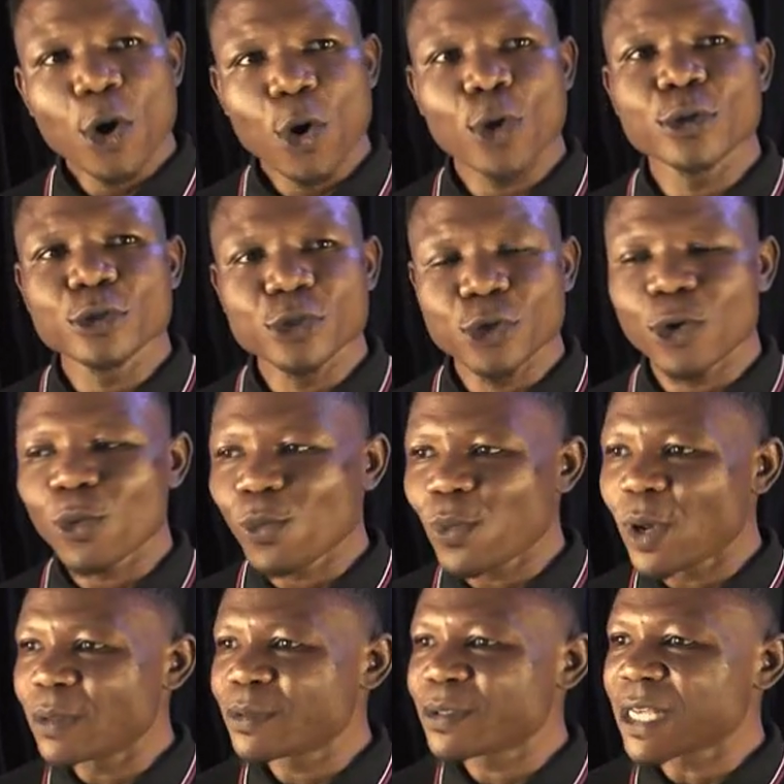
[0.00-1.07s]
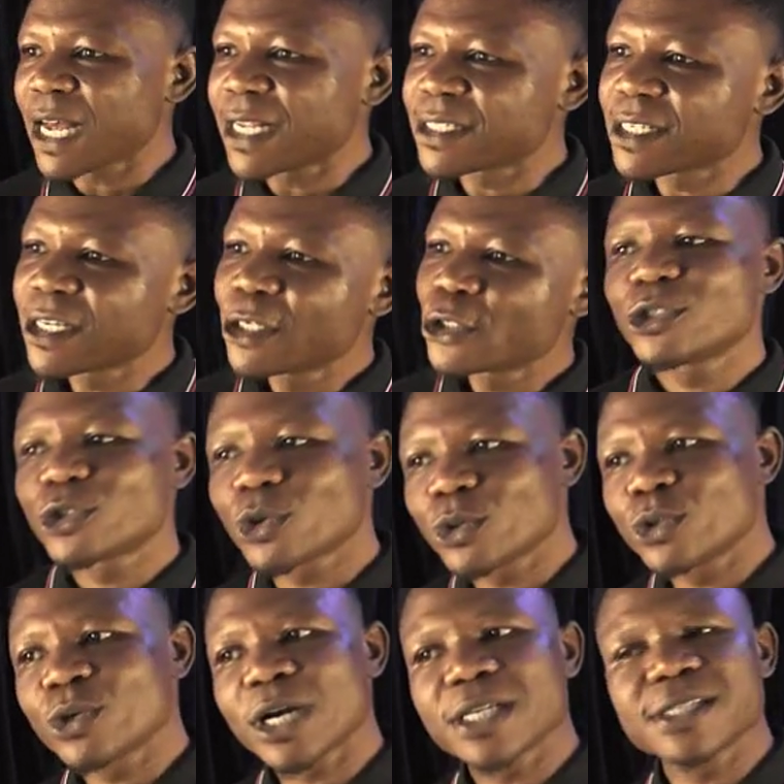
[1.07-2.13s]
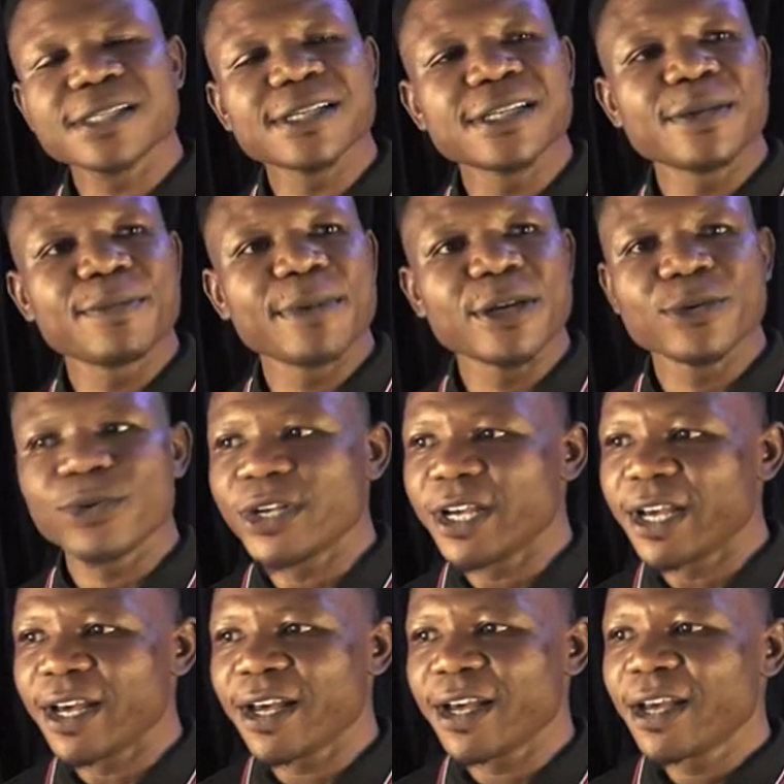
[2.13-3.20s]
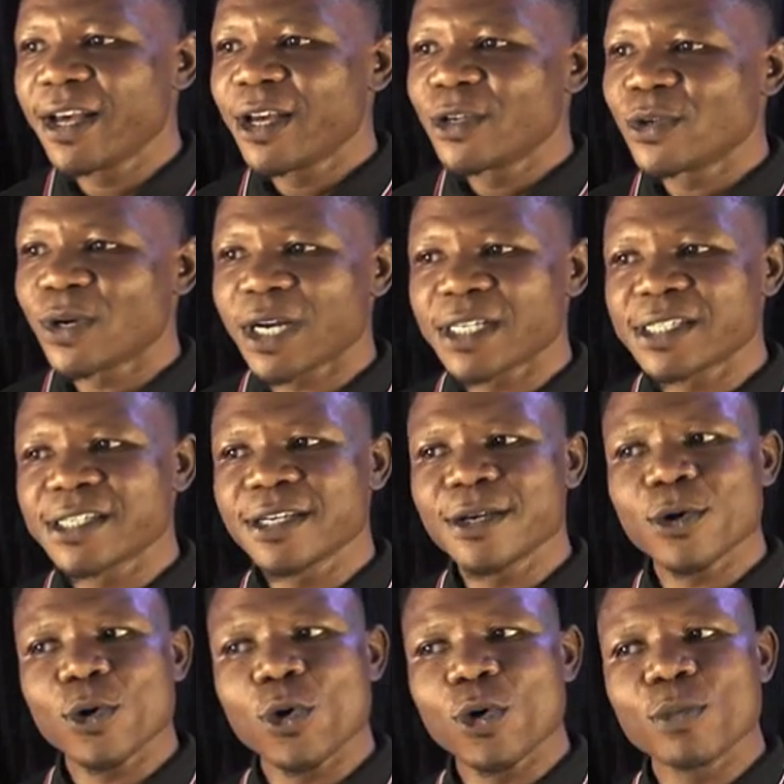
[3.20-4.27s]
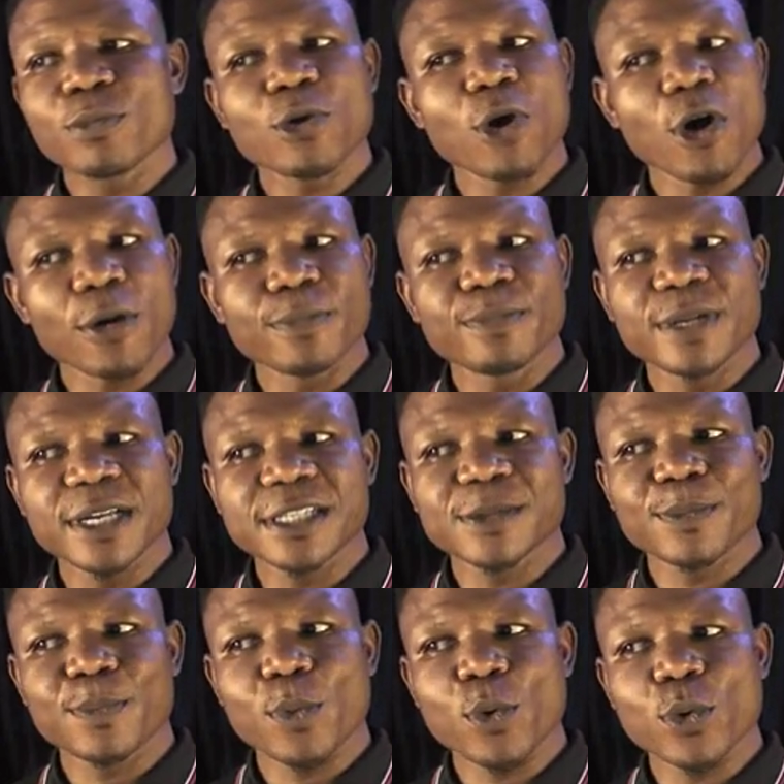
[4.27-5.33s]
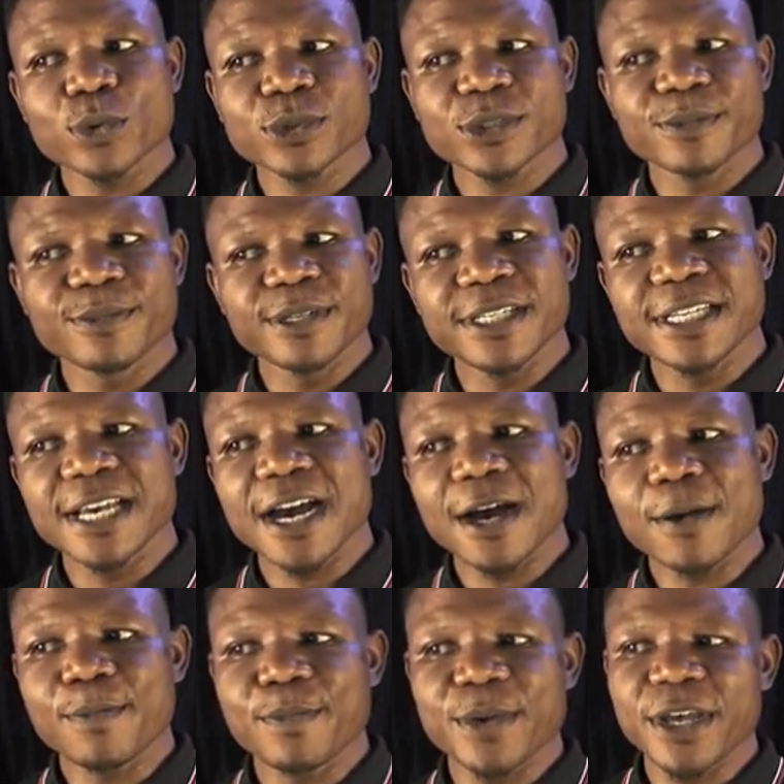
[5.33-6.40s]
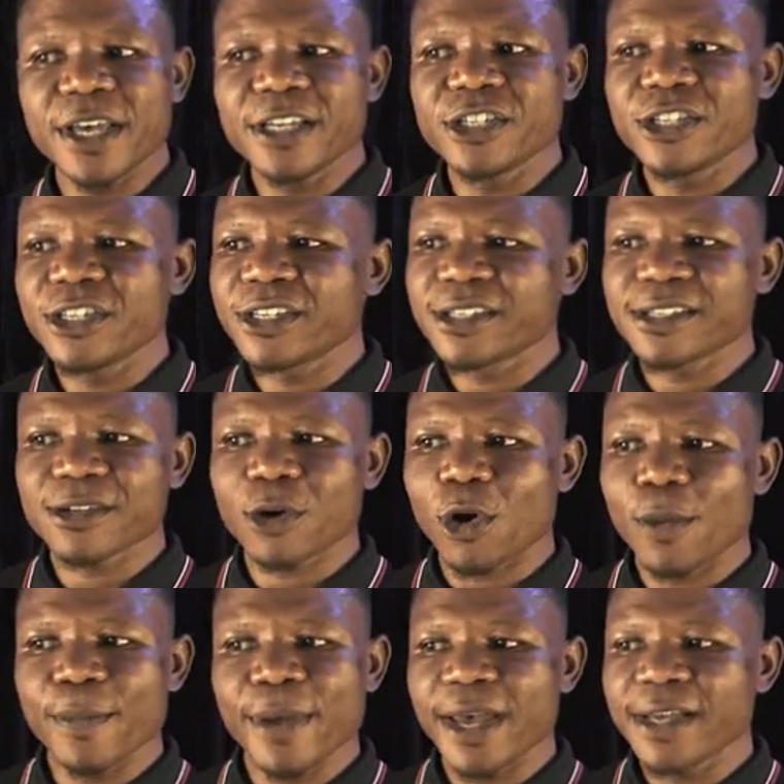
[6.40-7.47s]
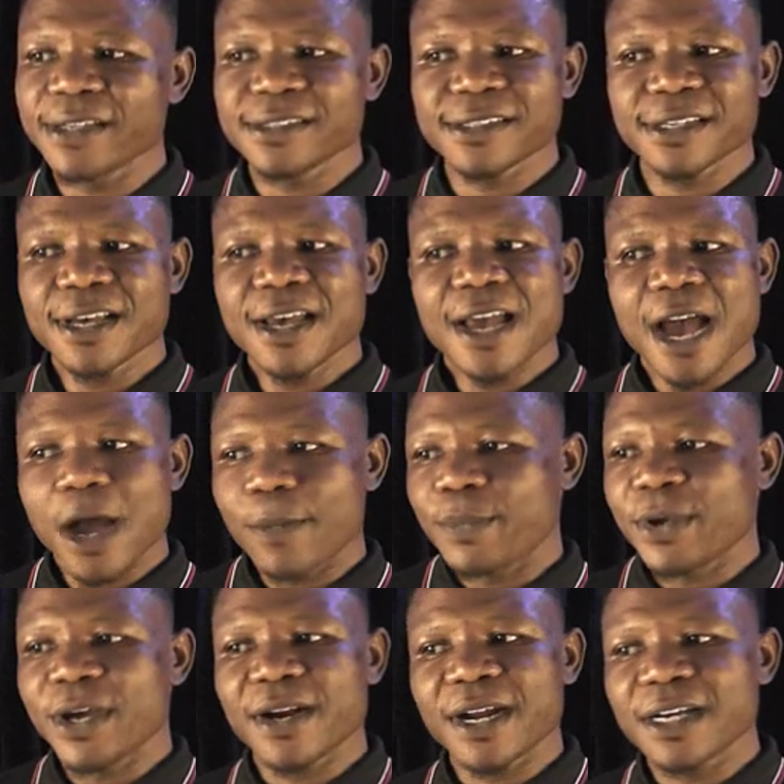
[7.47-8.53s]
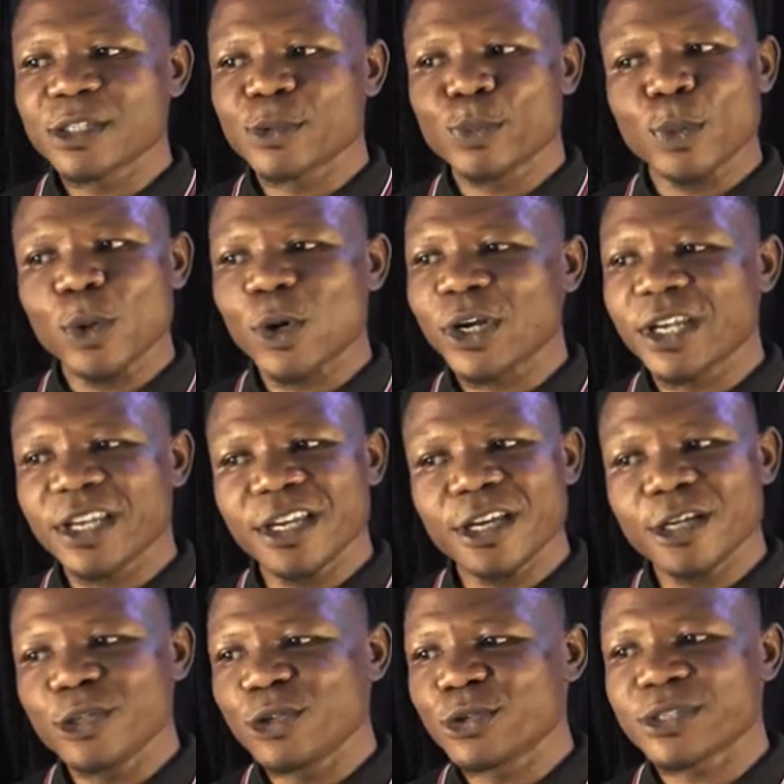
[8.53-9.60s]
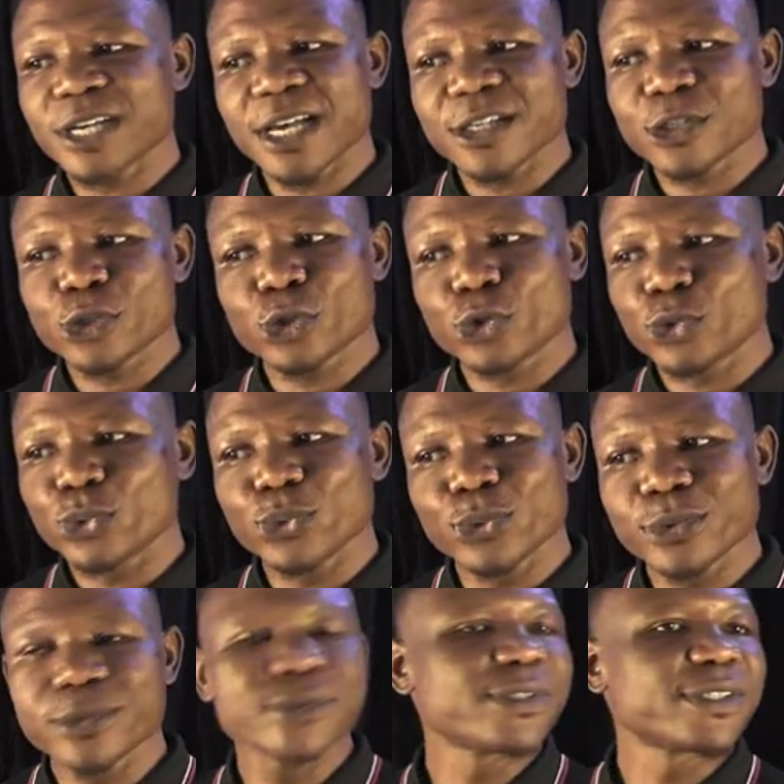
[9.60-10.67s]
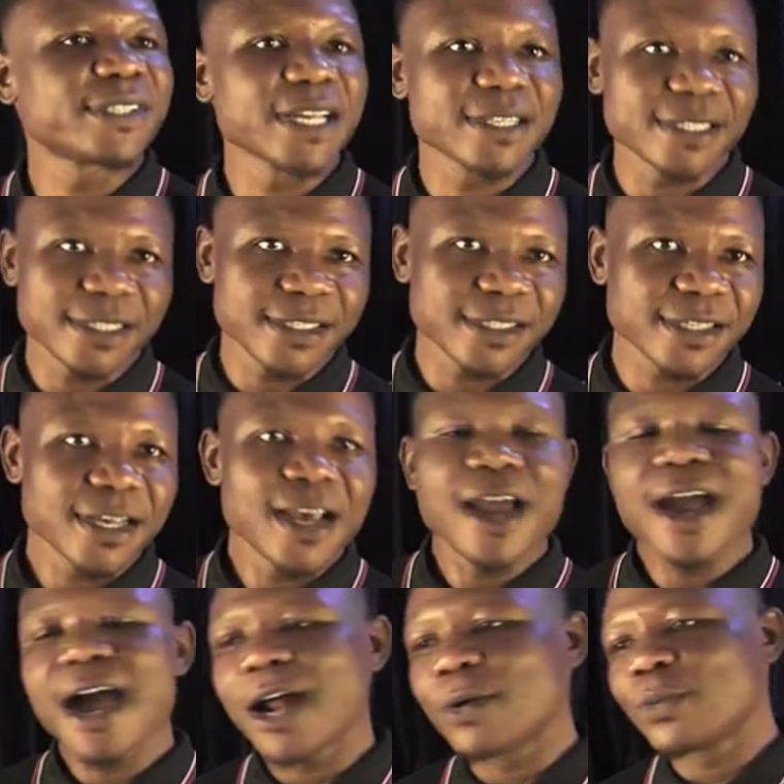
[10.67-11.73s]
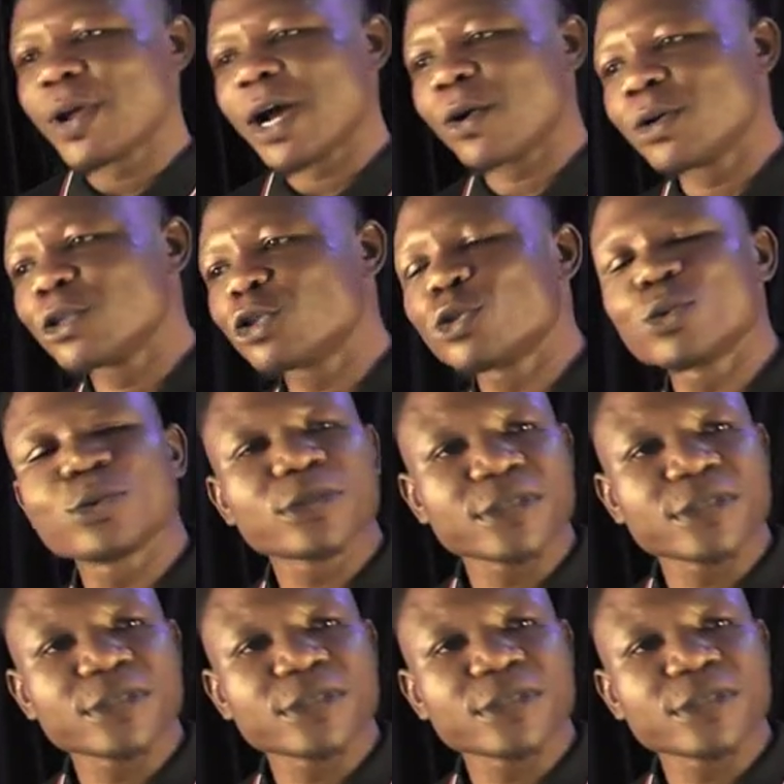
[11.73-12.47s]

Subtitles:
on your website. So you can see the menu here. You can see home, updates, post, media, pages, comments, appearance, plugin, users, tool, settings. And we are going to